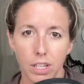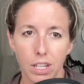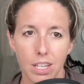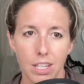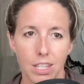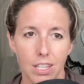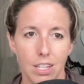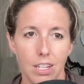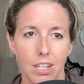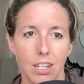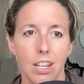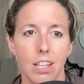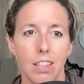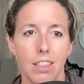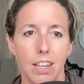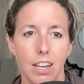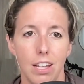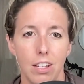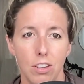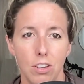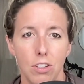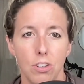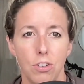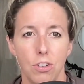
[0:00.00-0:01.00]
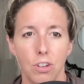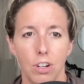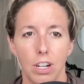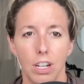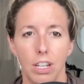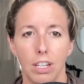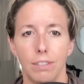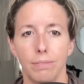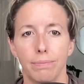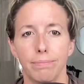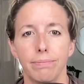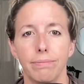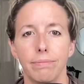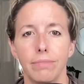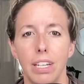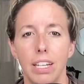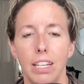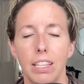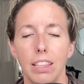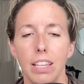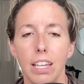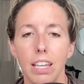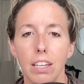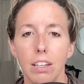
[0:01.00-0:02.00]
in that string
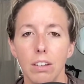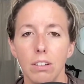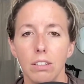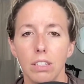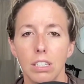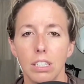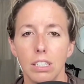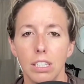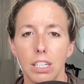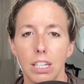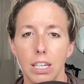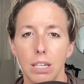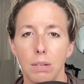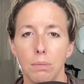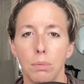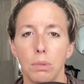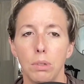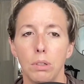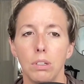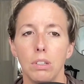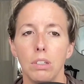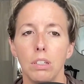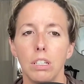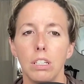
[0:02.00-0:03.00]
and lay it on a table,